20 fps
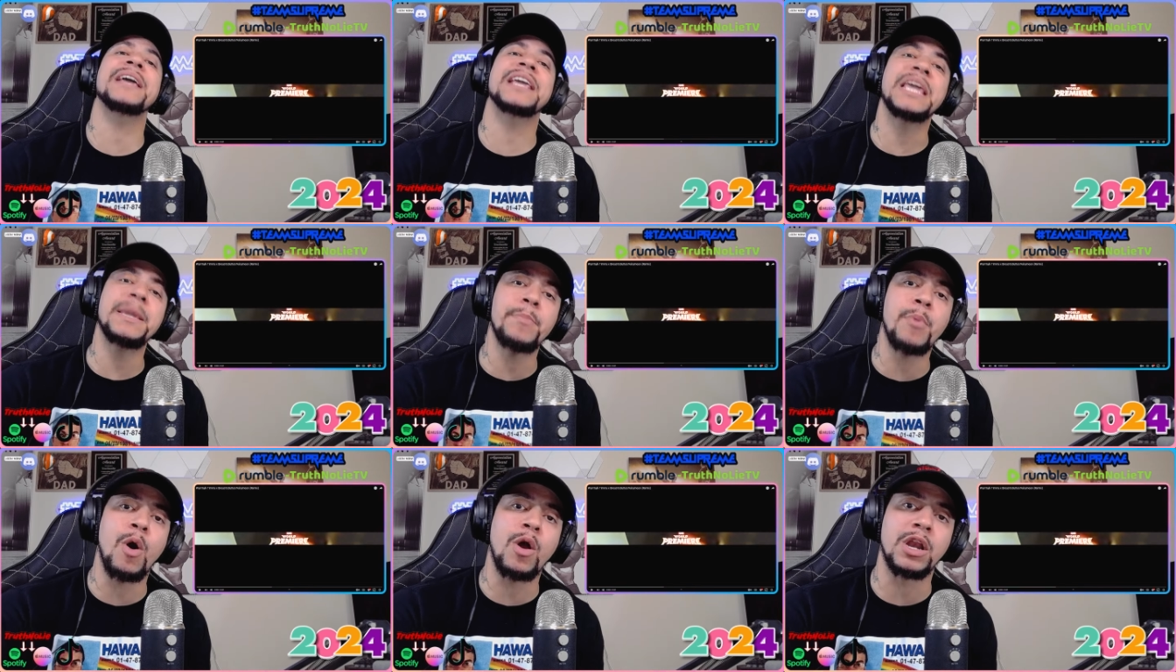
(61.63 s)

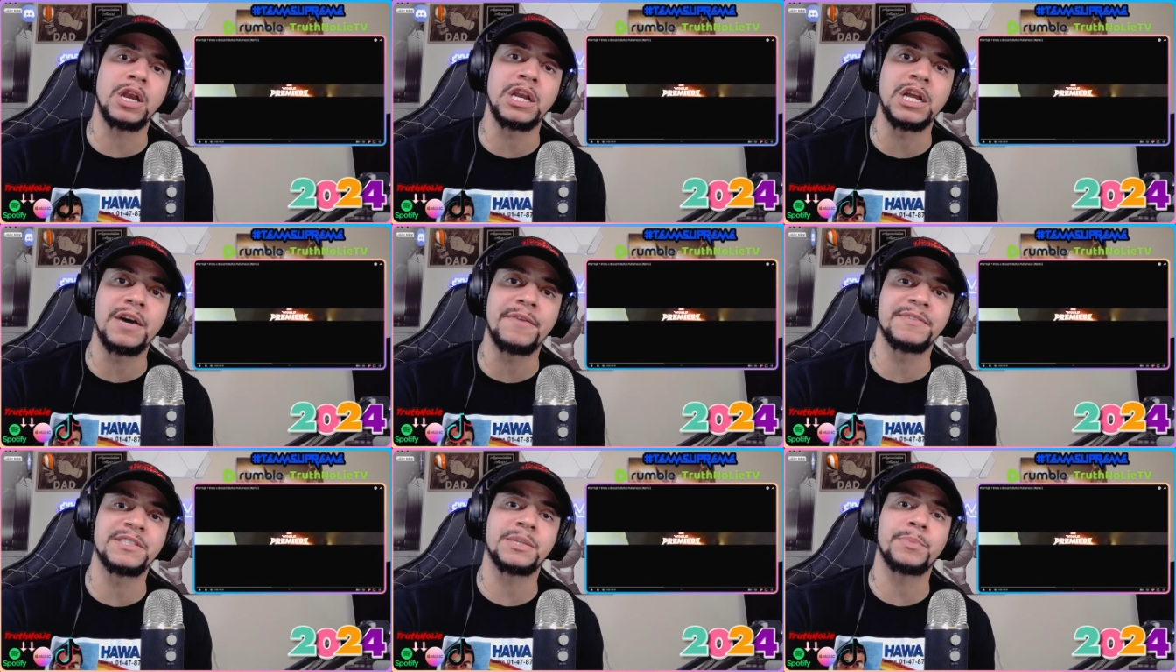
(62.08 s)
Keep all the
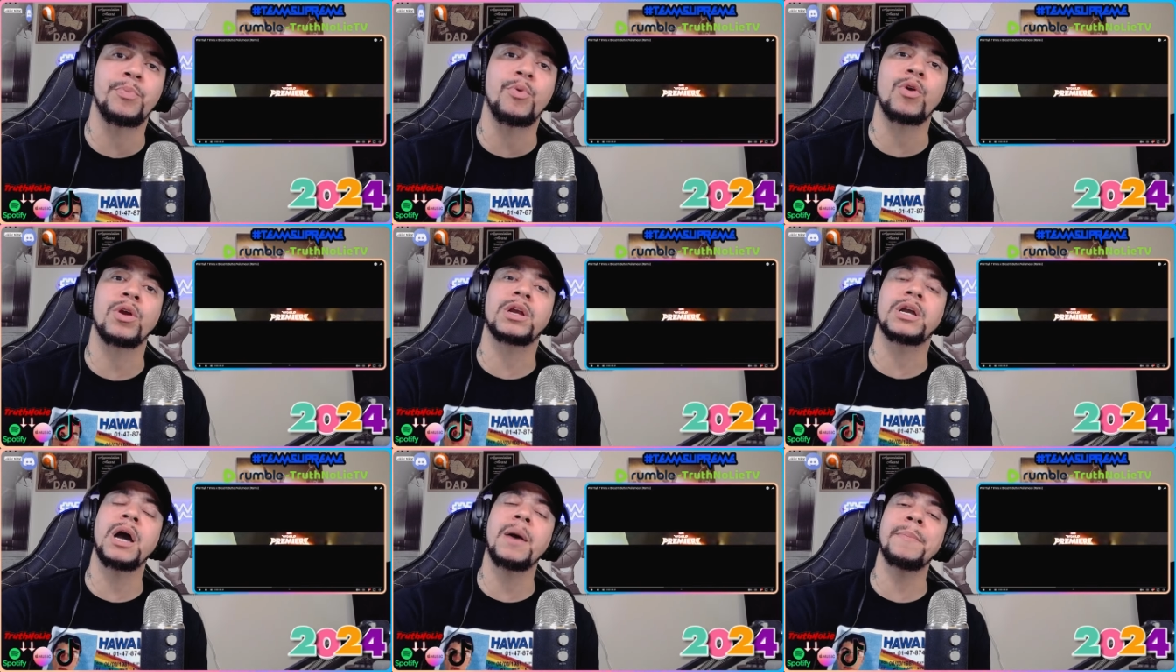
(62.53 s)
love and
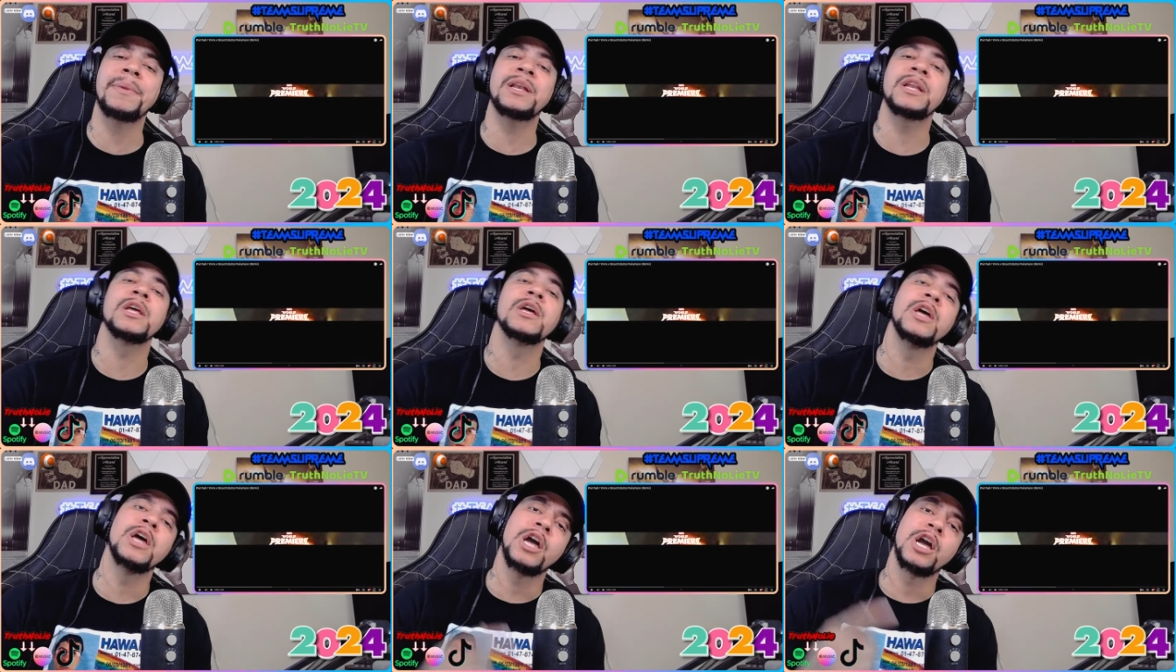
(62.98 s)
support coming.
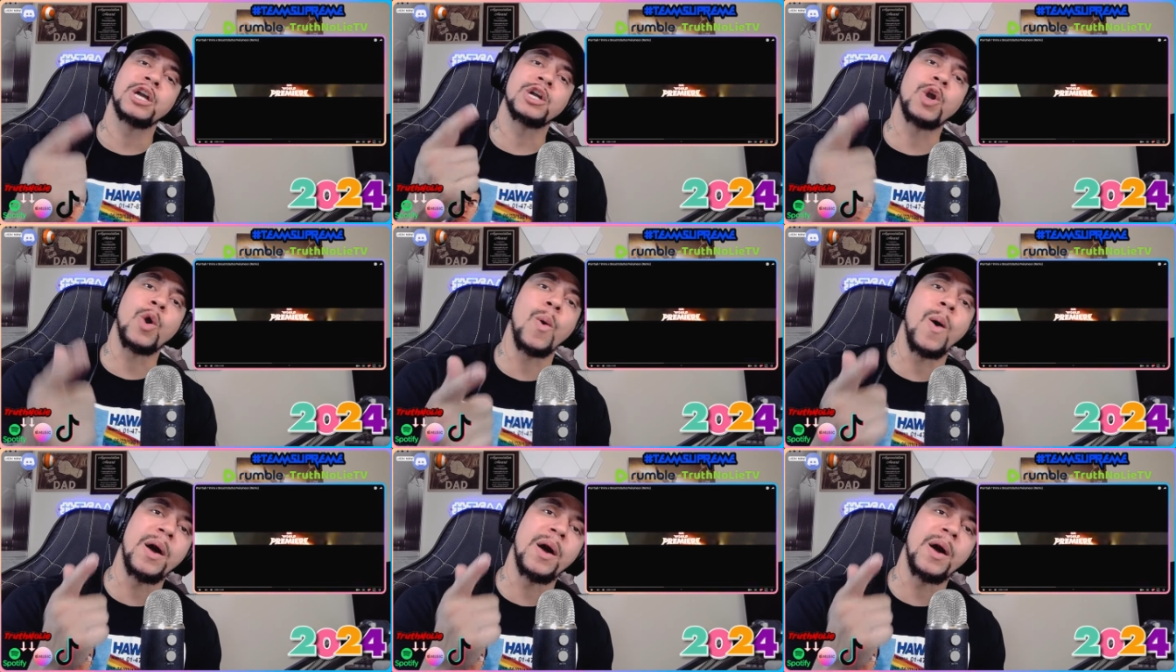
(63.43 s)
Go